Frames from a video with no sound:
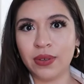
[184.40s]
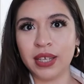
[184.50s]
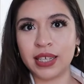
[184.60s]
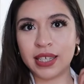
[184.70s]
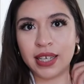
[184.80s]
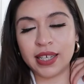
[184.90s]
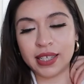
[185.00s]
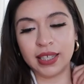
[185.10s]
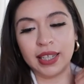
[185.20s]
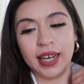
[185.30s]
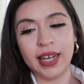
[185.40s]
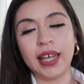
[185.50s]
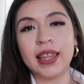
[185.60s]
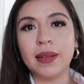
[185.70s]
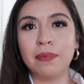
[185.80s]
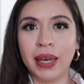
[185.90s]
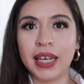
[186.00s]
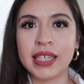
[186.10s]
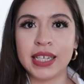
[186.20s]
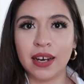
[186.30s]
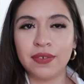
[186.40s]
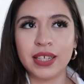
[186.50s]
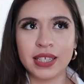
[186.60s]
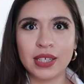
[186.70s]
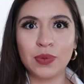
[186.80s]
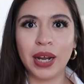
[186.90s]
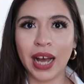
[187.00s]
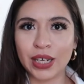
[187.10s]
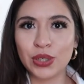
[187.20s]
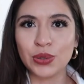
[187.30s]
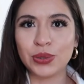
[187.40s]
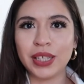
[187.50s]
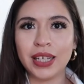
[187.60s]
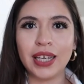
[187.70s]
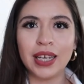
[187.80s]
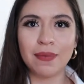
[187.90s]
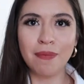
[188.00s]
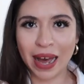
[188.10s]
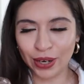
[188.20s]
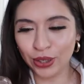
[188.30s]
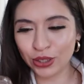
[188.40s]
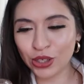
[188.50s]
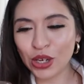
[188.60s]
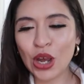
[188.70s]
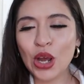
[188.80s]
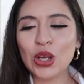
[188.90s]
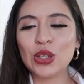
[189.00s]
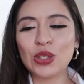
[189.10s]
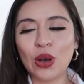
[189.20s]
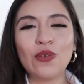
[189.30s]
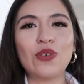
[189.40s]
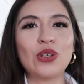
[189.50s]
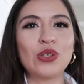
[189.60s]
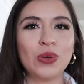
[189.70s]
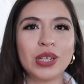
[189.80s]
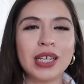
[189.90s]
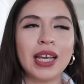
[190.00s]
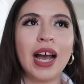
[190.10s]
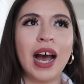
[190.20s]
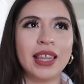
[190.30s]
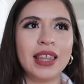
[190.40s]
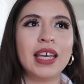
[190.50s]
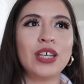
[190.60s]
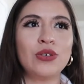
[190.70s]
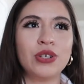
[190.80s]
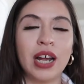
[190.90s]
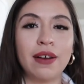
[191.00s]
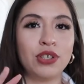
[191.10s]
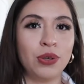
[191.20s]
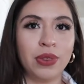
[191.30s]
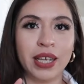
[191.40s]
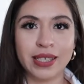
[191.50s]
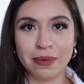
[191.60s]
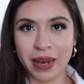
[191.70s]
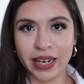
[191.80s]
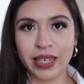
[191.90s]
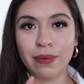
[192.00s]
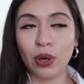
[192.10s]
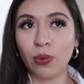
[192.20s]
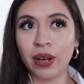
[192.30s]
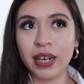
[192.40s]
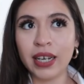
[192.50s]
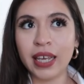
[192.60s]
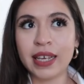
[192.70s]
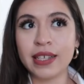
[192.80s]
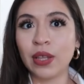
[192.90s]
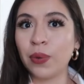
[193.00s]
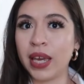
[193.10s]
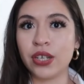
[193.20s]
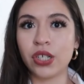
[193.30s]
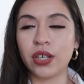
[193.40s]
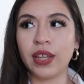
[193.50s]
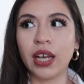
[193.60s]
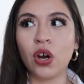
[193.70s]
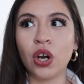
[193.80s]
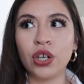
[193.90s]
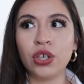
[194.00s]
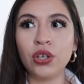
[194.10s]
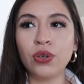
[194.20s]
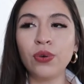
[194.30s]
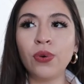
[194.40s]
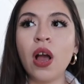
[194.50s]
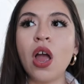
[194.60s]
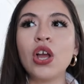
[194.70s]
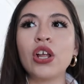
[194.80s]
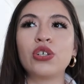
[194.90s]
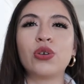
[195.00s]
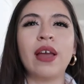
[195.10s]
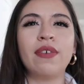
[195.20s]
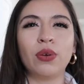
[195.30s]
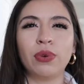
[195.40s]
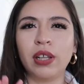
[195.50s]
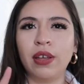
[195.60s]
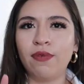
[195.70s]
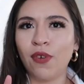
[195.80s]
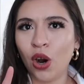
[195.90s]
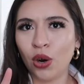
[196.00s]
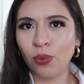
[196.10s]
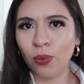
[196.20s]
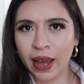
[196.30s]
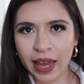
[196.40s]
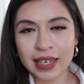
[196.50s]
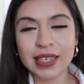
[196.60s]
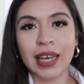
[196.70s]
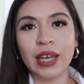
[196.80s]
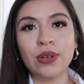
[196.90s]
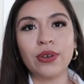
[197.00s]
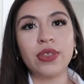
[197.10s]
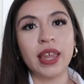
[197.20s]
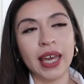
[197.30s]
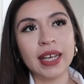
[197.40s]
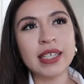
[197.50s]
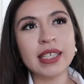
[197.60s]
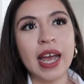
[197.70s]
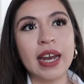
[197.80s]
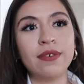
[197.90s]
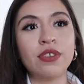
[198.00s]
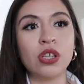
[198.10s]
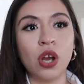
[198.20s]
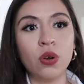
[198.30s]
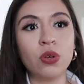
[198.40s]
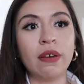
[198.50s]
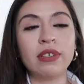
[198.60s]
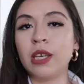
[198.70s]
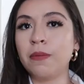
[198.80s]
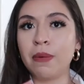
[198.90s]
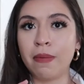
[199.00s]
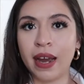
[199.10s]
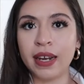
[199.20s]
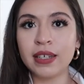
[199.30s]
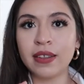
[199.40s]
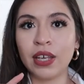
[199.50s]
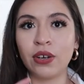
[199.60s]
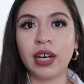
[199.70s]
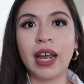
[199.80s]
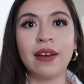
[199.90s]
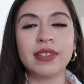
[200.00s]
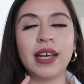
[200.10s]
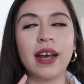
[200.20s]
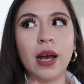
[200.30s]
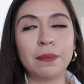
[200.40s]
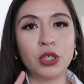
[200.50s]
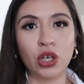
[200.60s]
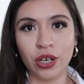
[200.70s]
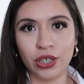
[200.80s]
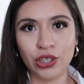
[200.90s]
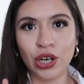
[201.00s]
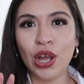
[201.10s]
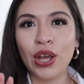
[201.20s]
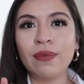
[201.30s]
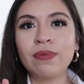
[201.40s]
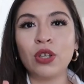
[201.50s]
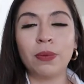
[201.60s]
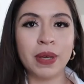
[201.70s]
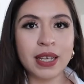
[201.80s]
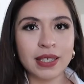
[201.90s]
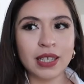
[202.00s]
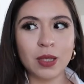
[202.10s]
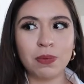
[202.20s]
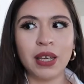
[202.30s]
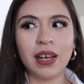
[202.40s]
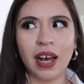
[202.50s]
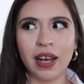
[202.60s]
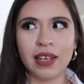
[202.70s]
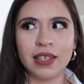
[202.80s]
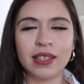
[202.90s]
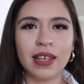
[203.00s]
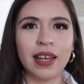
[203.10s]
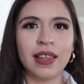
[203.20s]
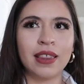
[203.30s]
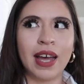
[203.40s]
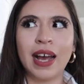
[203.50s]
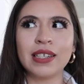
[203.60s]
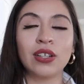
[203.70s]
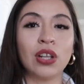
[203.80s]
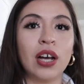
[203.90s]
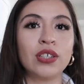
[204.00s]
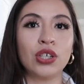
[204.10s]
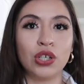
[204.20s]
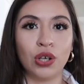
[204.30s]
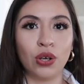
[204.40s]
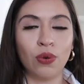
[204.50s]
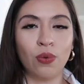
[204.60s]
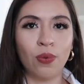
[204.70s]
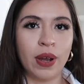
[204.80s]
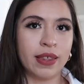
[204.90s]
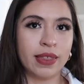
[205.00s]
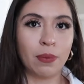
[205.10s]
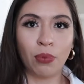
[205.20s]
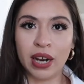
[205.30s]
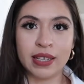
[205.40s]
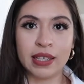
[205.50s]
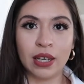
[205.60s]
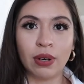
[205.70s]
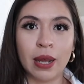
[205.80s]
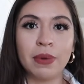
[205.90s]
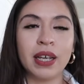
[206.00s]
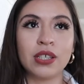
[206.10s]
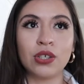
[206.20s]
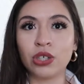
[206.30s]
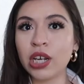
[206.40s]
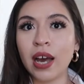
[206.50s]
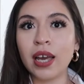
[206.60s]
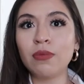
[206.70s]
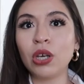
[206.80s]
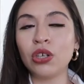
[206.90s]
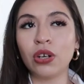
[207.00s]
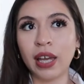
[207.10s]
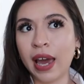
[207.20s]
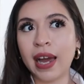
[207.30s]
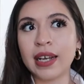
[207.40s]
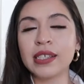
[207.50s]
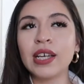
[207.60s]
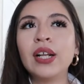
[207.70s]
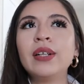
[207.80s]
this is like the big stuff. This is what actually matters. So for sourcing, I think you should have two things in mind. Number one is location. Like, are you driving really far away to get your things? And if so, you have to keep in mind that you're gonna have to upcharge your pieces because that has a lot to do with the pricing, right? Because your time, your gas.